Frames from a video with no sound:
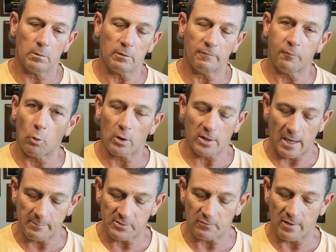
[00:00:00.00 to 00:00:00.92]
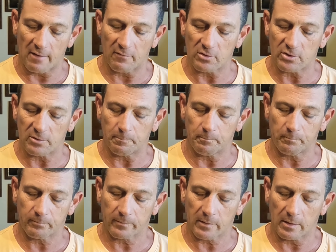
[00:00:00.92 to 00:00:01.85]
the 4 types of rivers
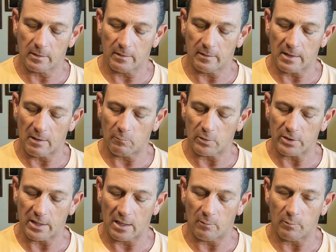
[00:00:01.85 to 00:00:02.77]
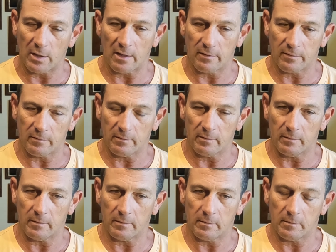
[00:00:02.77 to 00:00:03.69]
that we're dealing with:
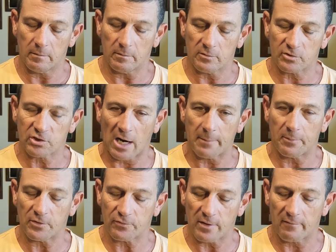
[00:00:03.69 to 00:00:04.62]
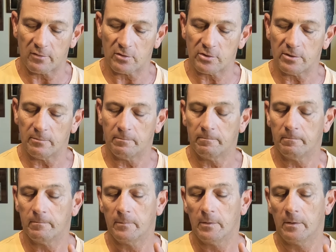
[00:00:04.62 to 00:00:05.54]
cypress rivers,
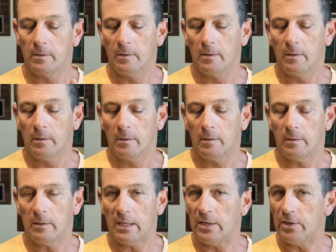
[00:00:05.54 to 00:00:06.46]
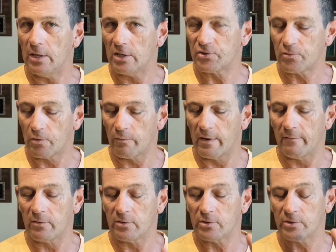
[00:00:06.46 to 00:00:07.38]
industrial
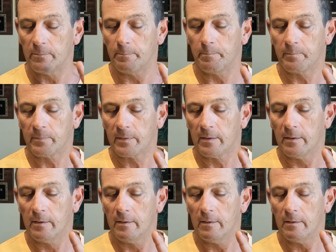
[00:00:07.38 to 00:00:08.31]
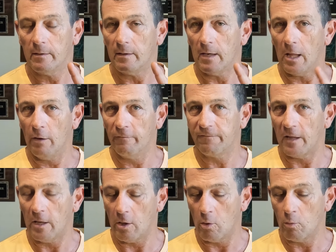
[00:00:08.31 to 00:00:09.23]
rivers, low
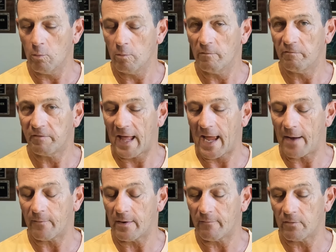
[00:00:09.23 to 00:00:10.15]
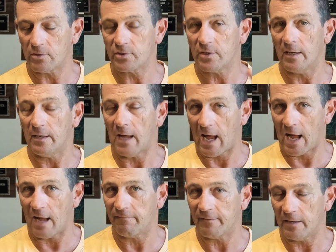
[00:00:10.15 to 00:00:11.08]
flow, flat rivers,
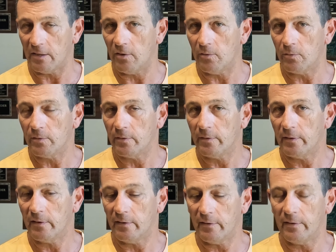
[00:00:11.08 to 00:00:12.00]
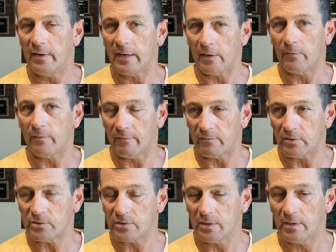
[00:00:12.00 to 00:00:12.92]
high flow, narrow
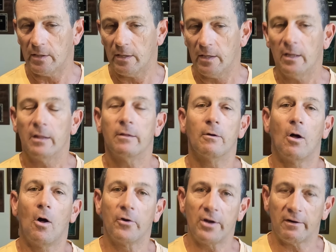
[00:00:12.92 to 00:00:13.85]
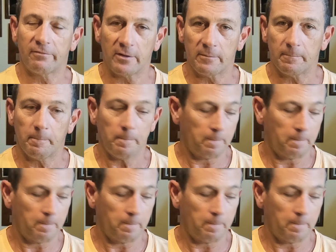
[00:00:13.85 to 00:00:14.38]
rivers. They're all different.